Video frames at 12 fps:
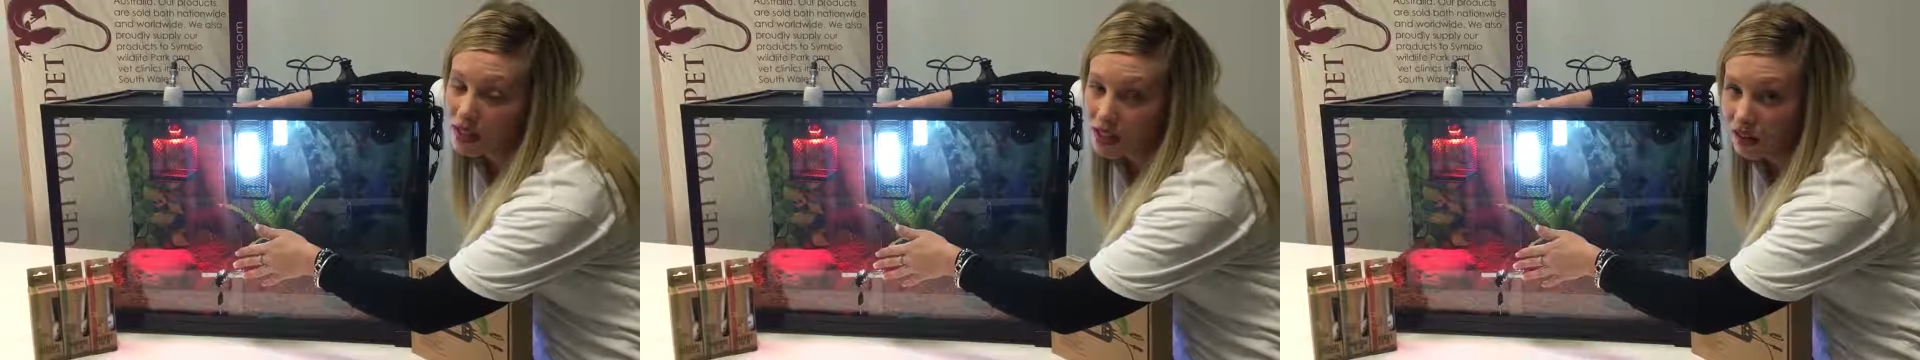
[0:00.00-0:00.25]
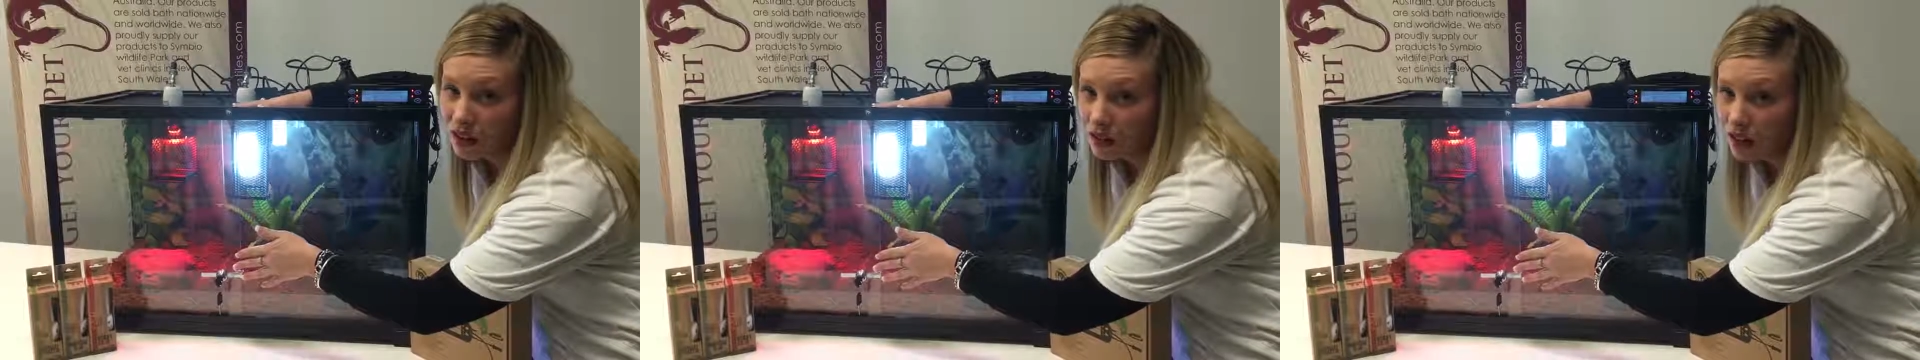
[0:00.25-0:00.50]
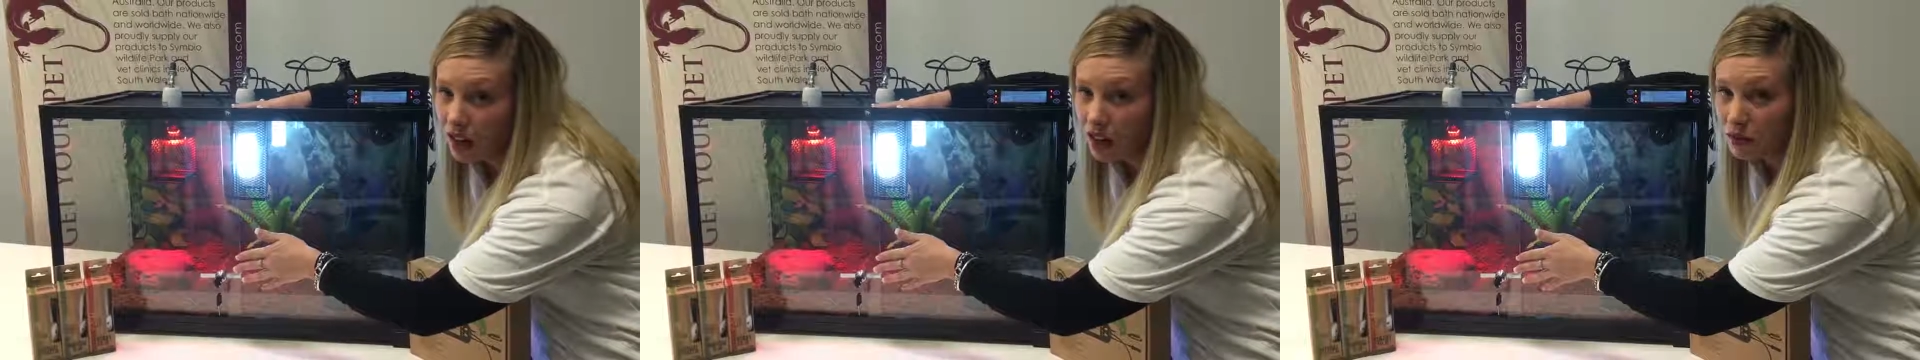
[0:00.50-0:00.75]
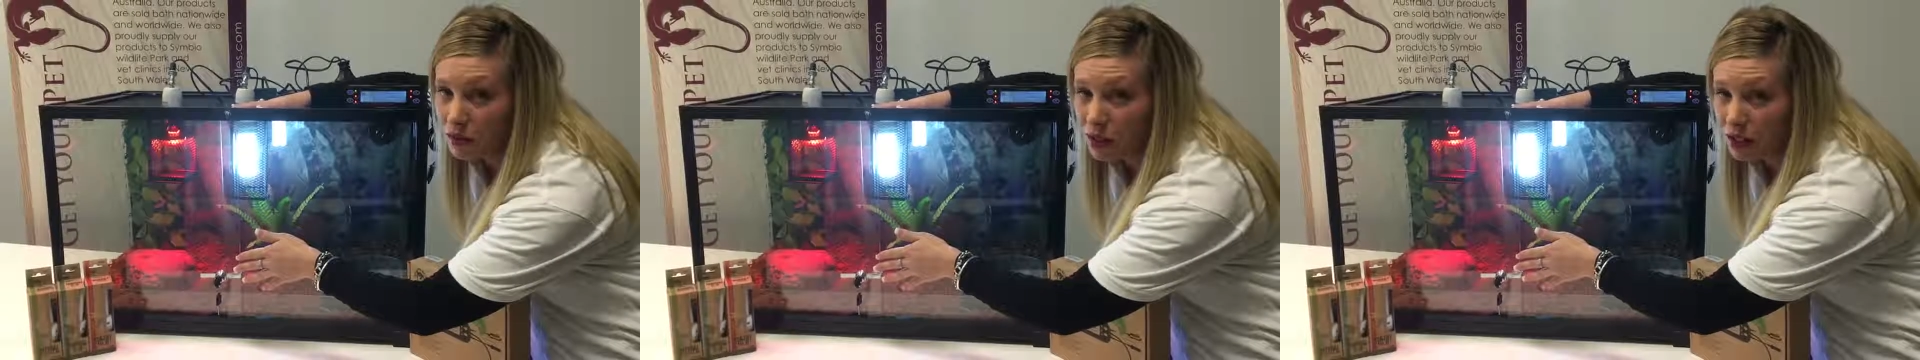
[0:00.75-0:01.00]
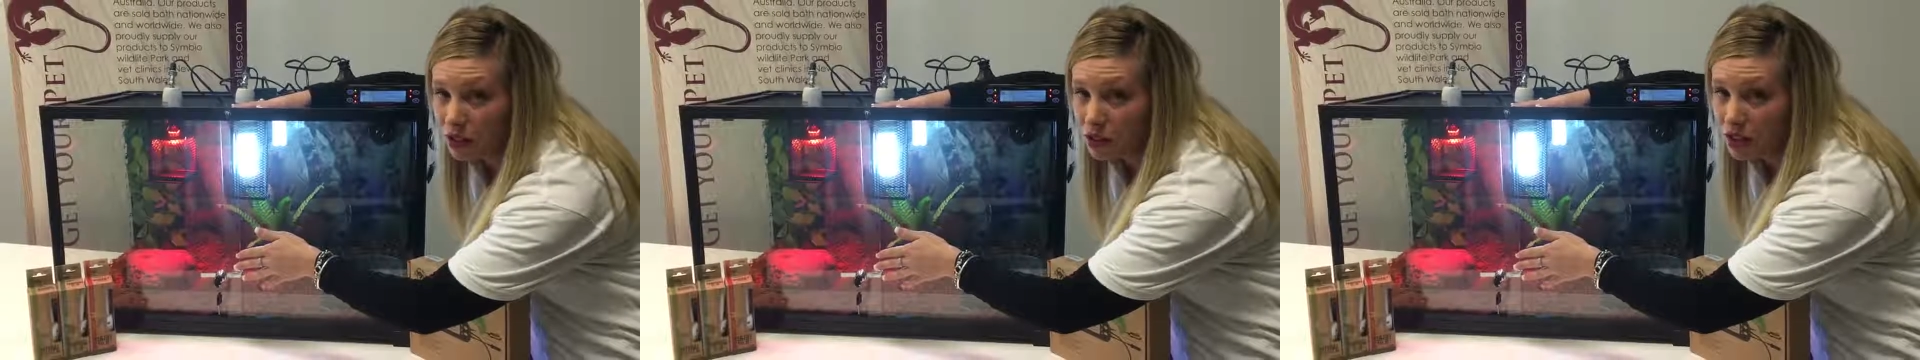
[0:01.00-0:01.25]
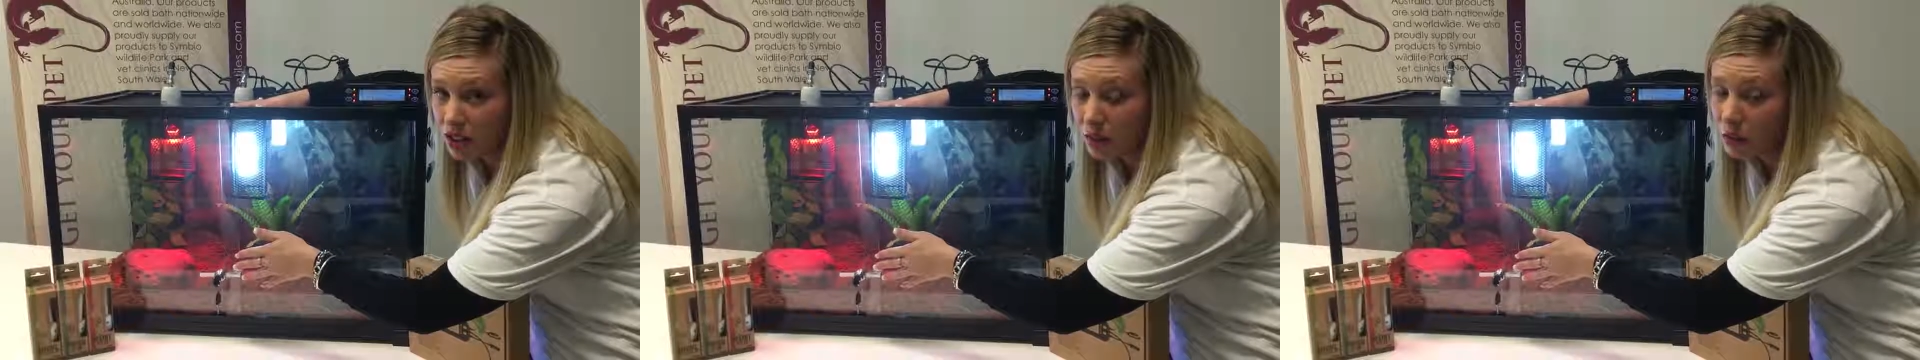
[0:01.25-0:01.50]
75,
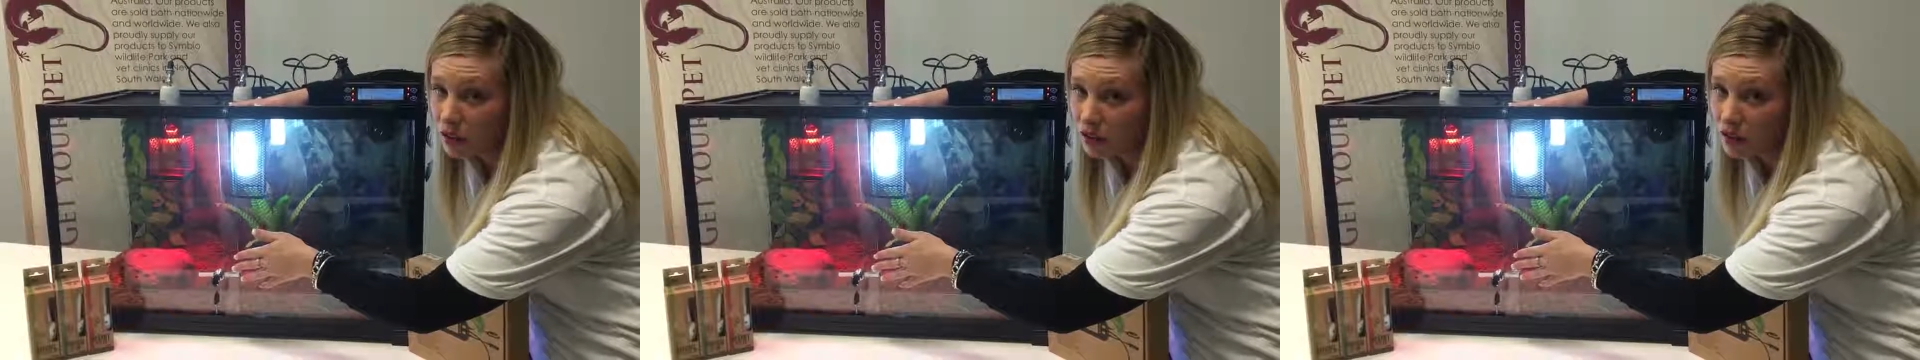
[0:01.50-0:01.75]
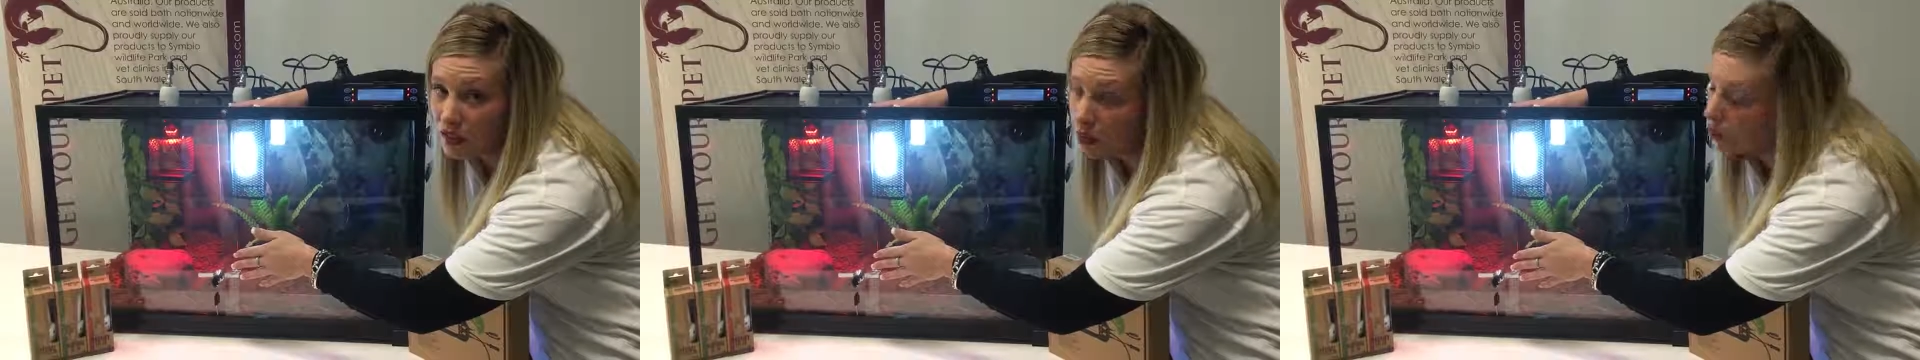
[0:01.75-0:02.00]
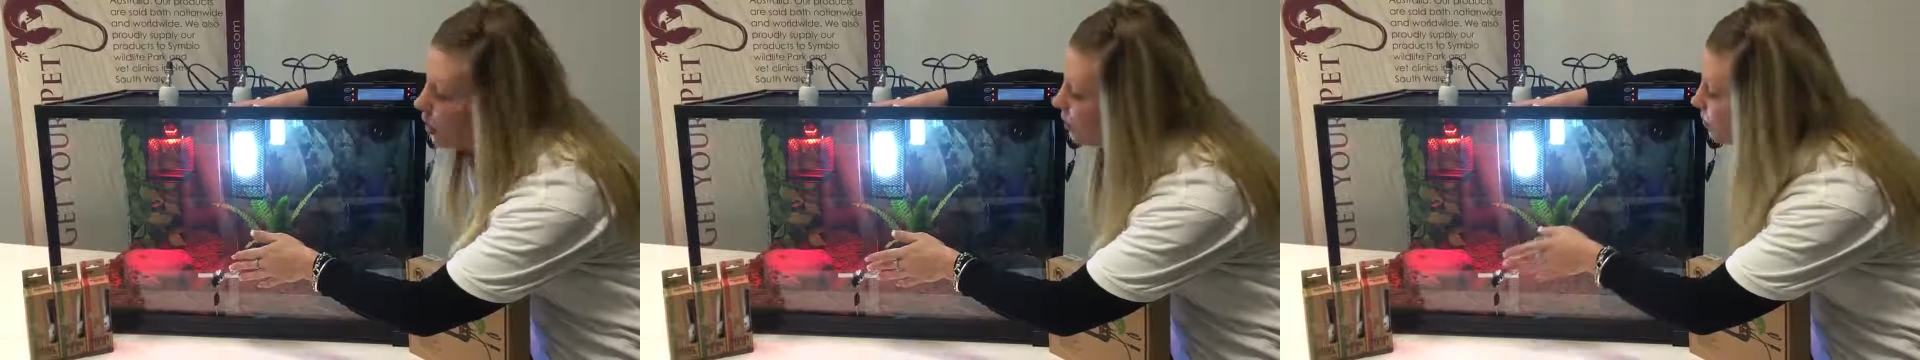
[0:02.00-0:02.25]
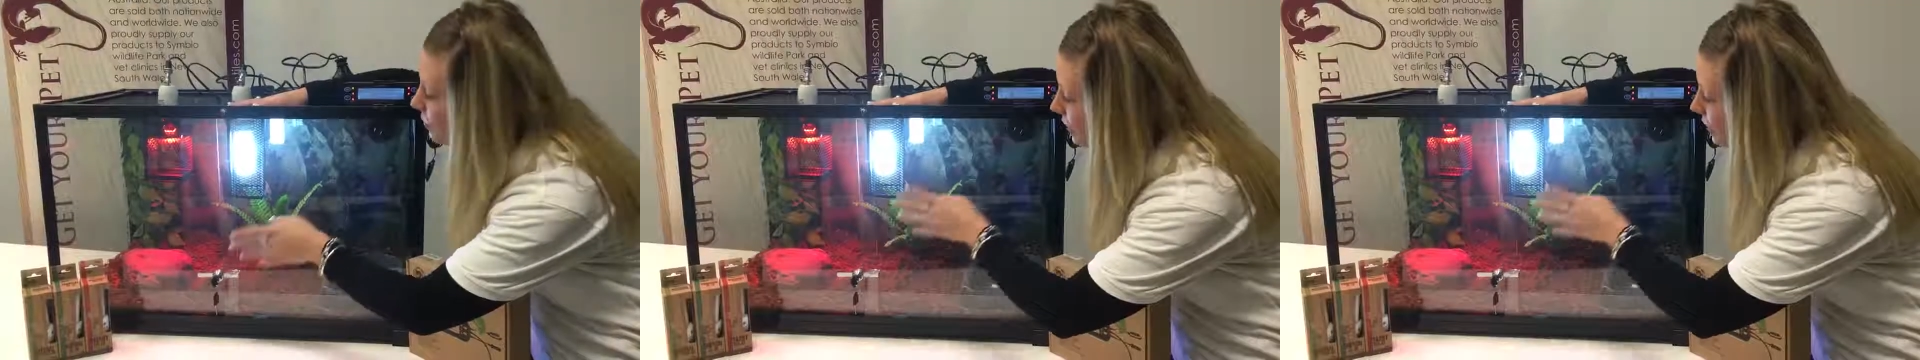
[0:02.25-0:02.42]
100 and 150 watt